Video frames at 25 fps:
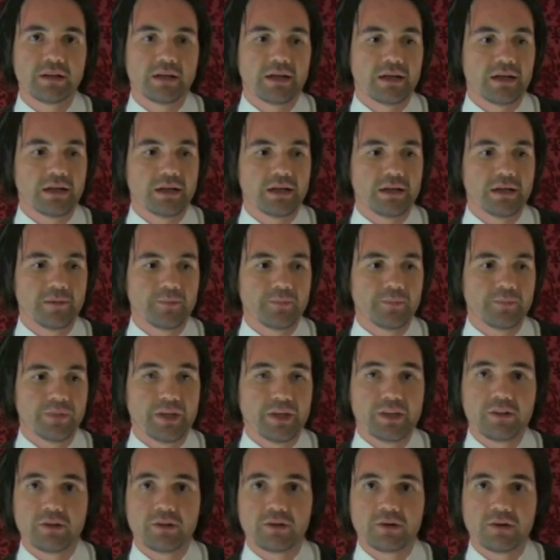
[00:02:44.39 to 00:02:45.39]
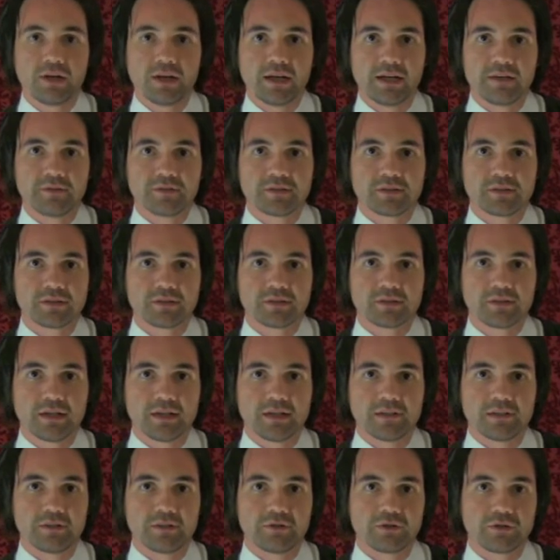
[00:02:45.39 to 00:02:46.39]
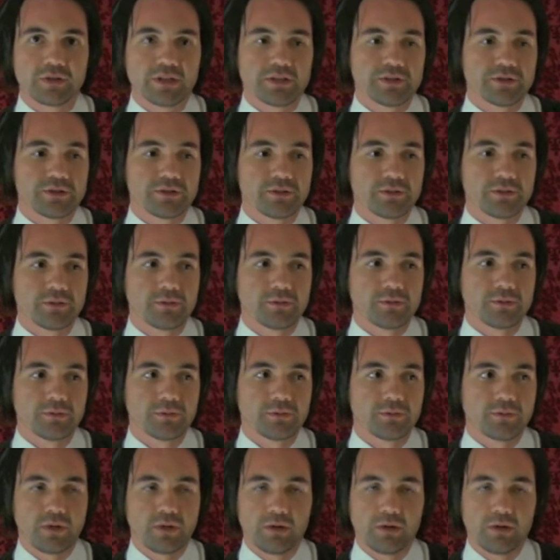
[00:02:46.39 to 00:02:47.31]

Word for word: um, in their lives and, and trying to,